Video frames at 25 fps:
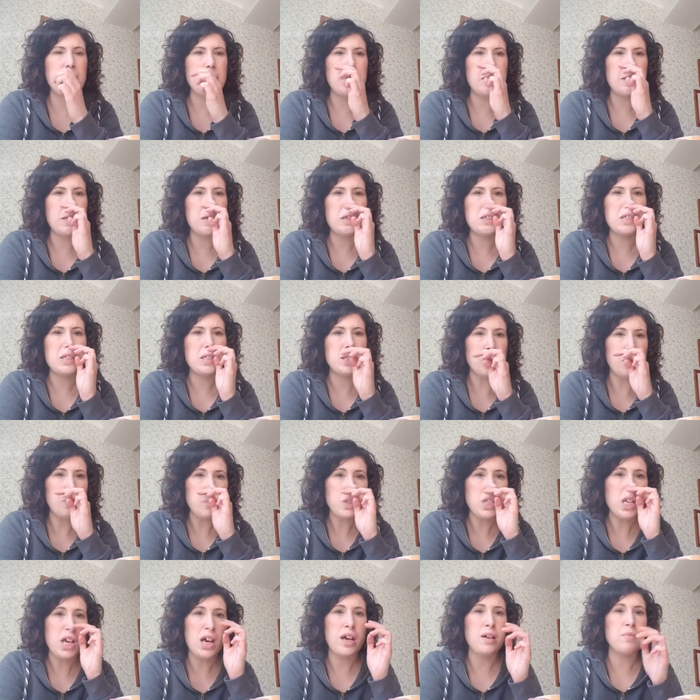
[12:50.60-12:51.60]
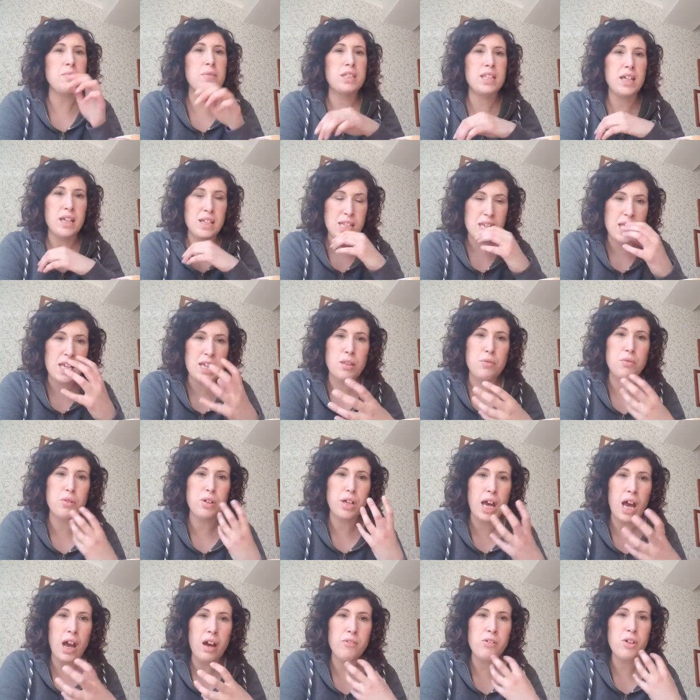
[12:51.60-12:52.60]
Sometimes their teeth will
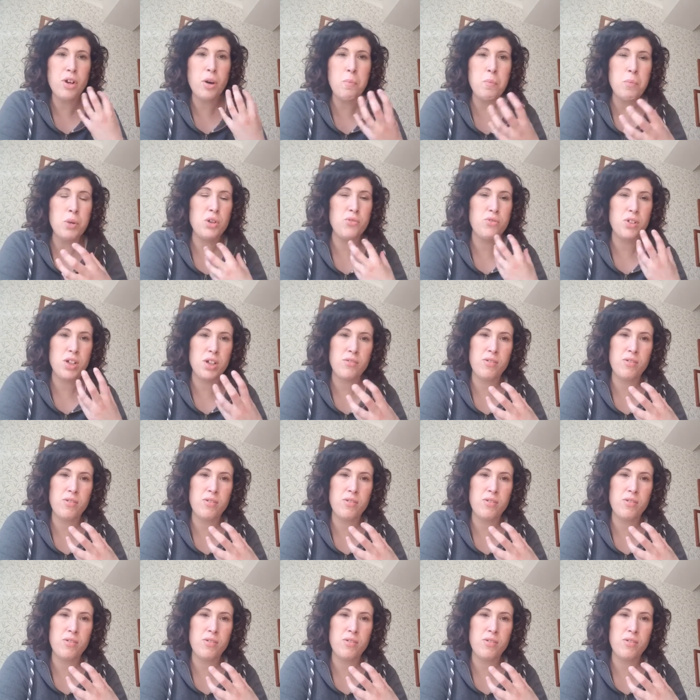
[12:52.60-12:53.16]
carry on moving